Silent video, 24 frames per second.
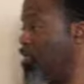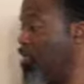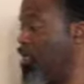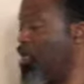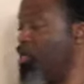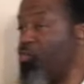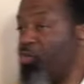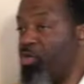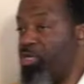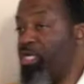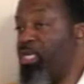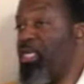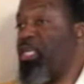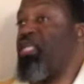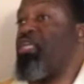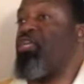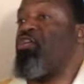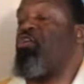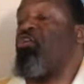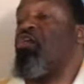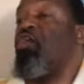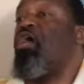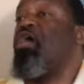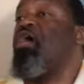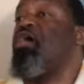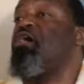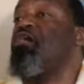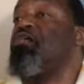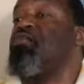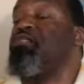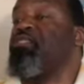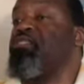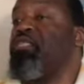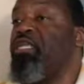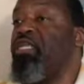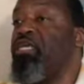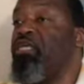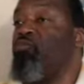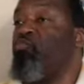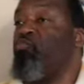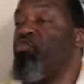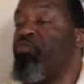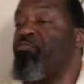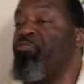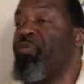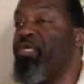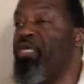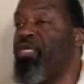It would get in your lungs and it
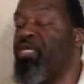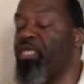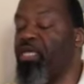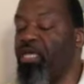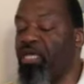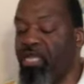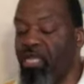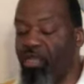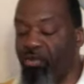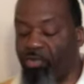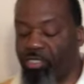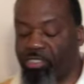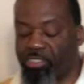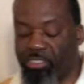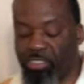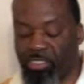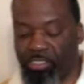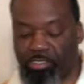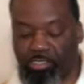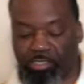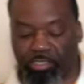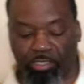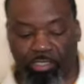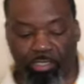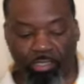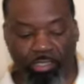would be an irritant.